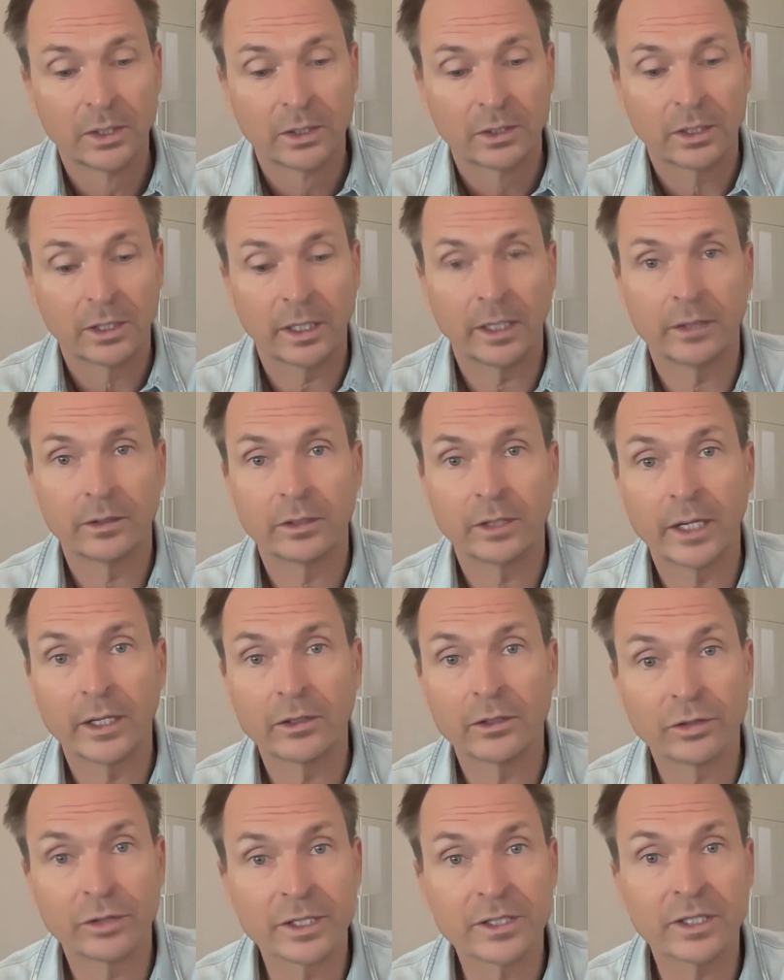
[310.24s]
and and
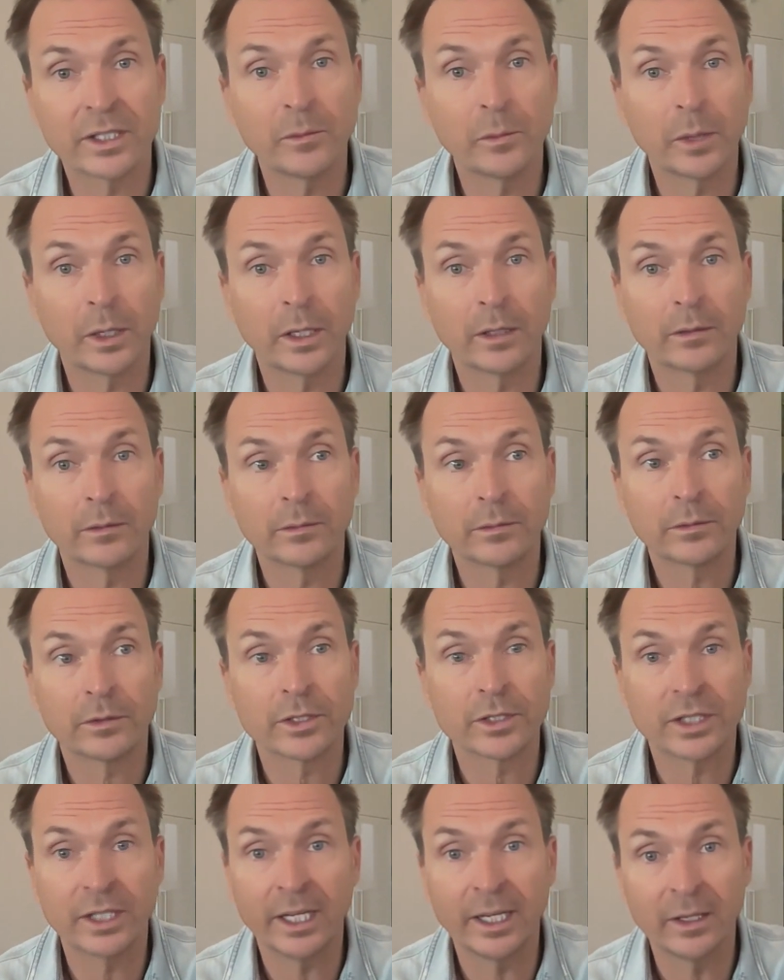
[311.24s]
Christy uh,
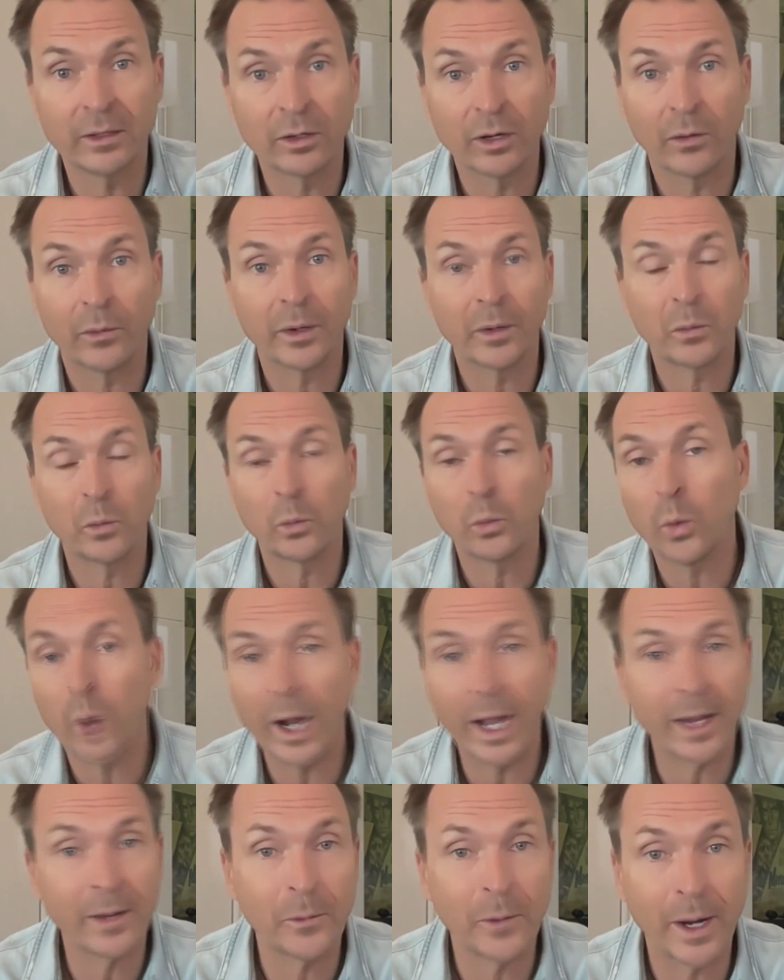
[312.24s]
Christine going
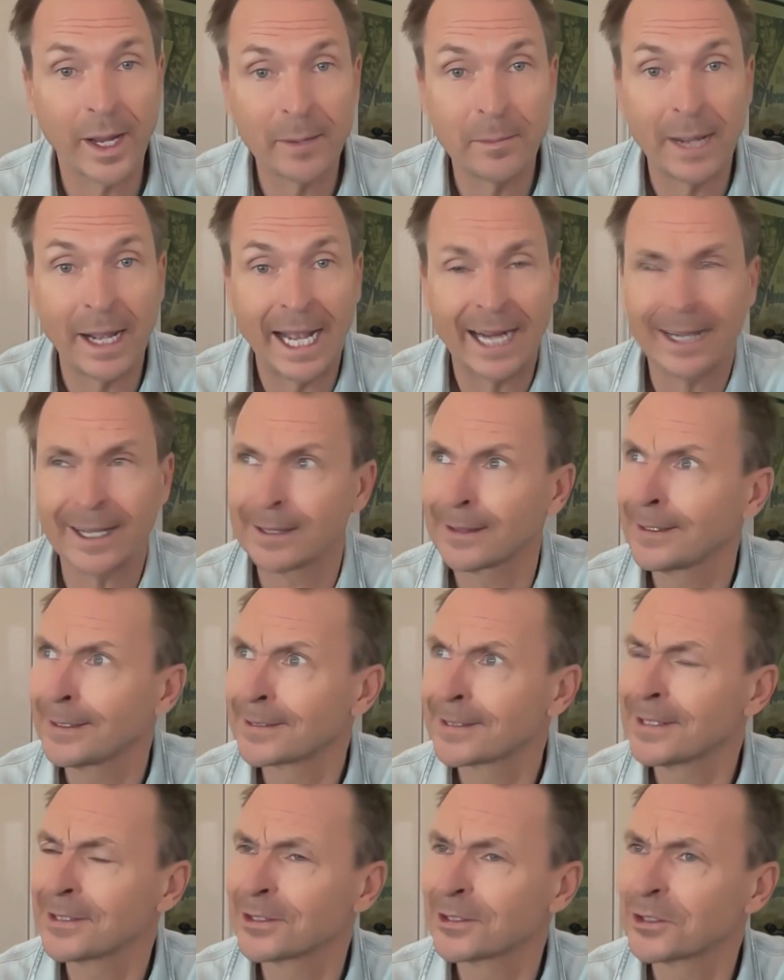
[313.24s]
way way back. I think
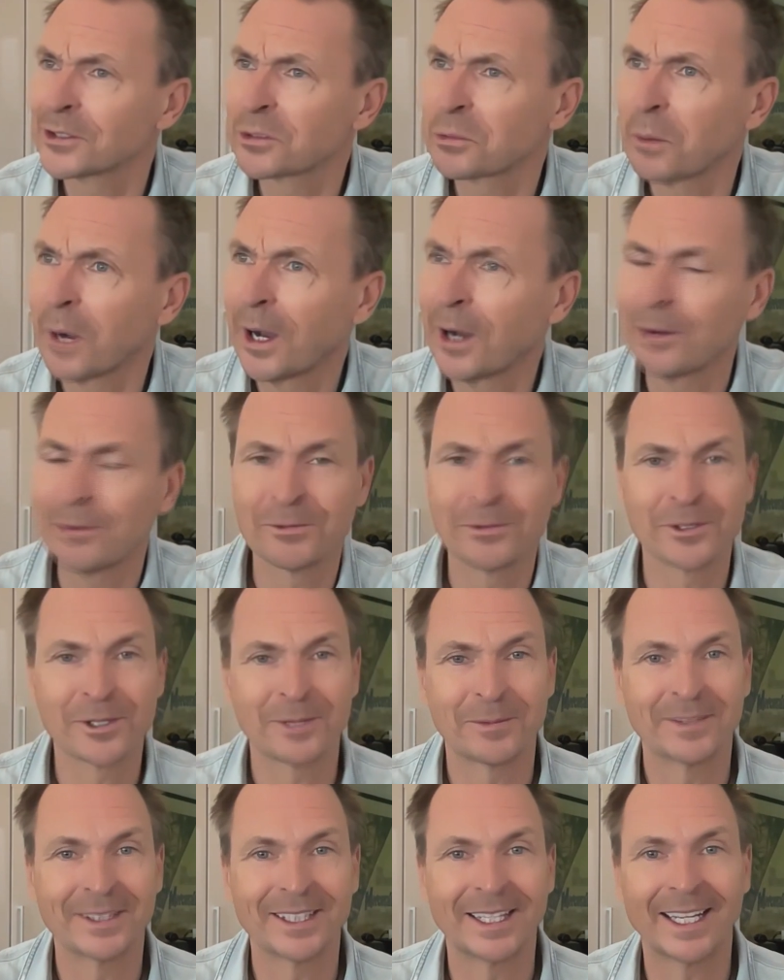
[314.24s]
season twelve or
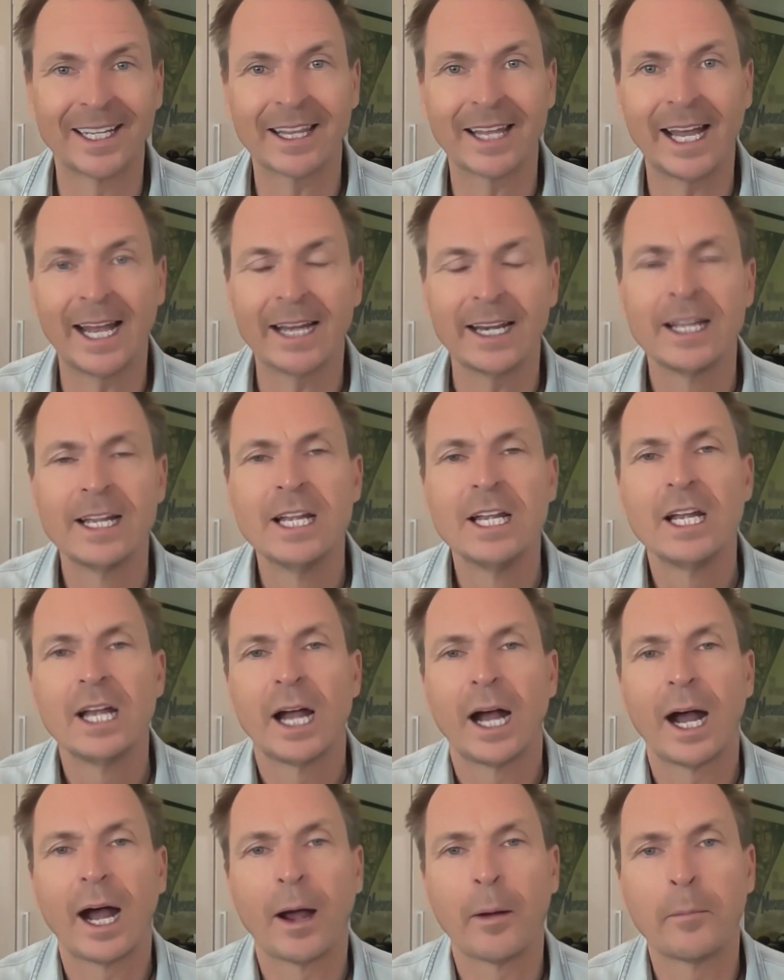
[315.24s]
something like that.
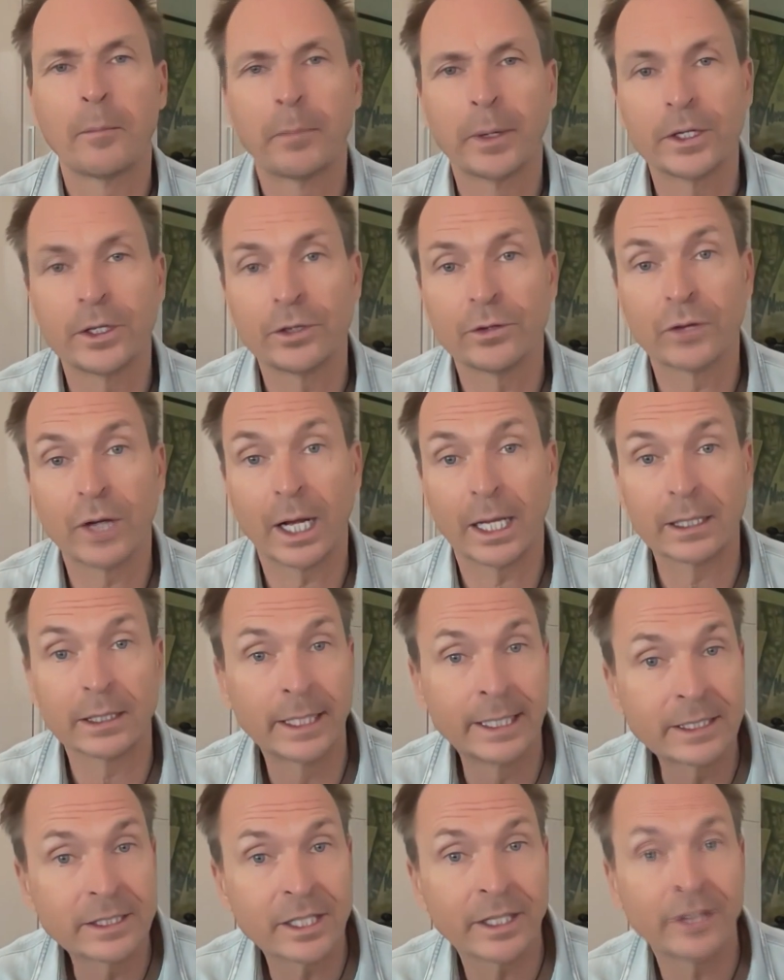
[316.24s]
Um, but you've got
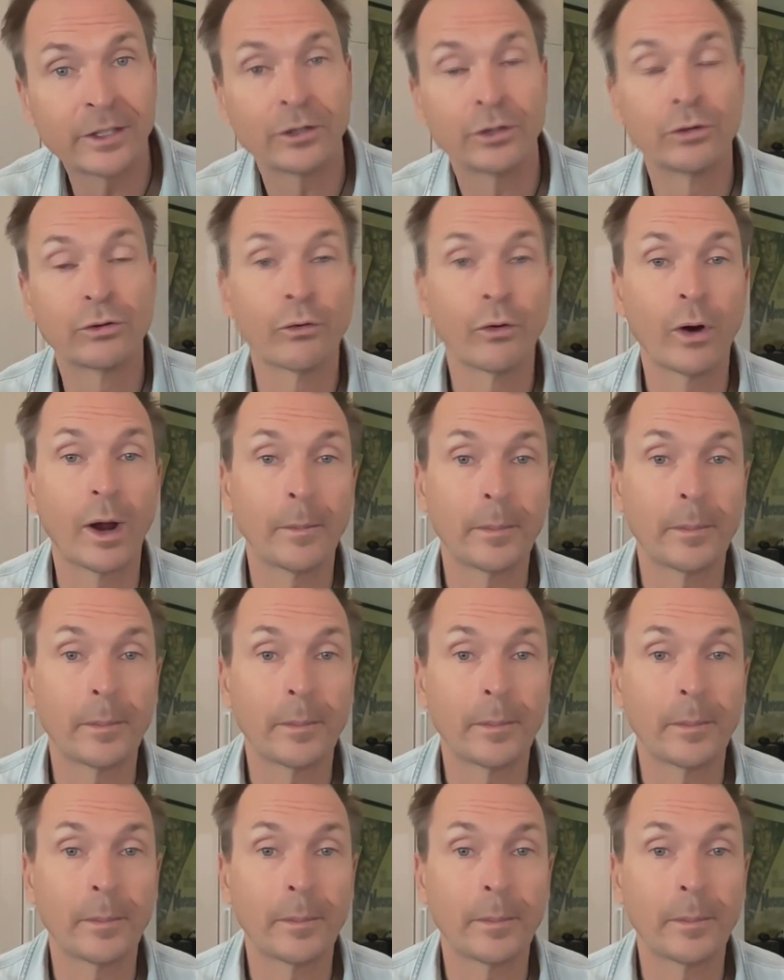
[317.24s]
Linton who grew up